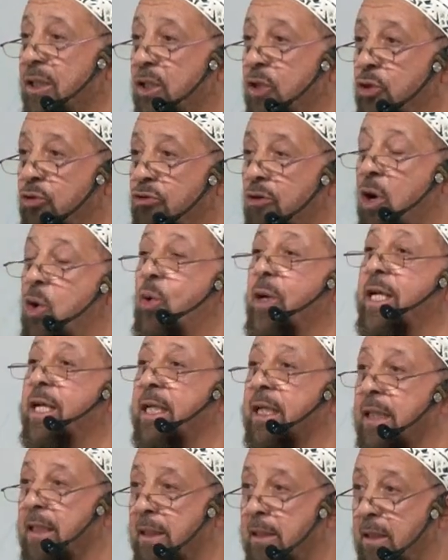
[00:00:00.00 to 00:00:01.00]
a
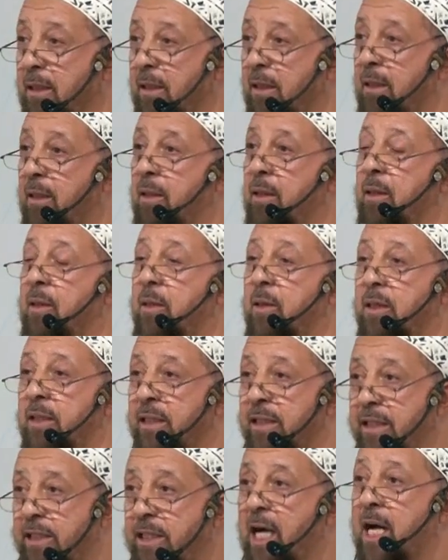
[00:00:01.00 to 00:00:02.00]
growing
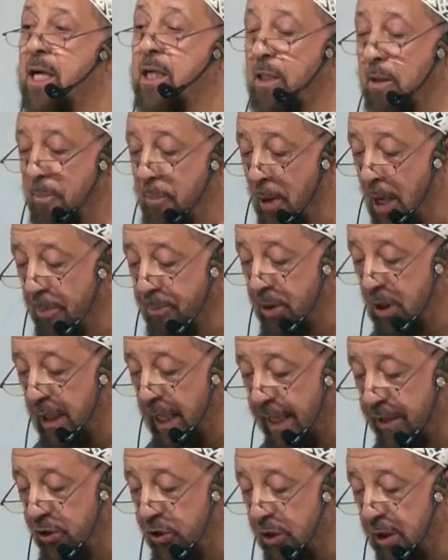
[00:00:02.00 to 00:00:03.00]
young
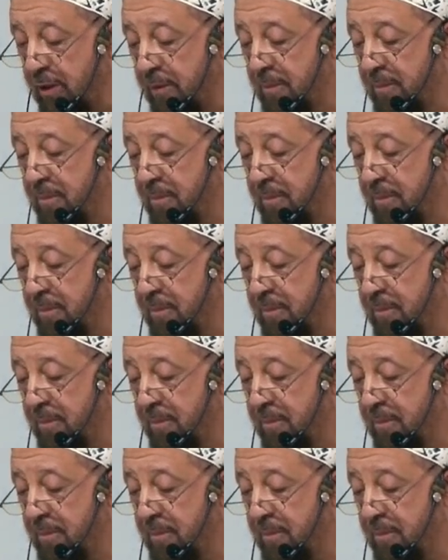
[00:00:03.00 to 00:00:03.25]
population.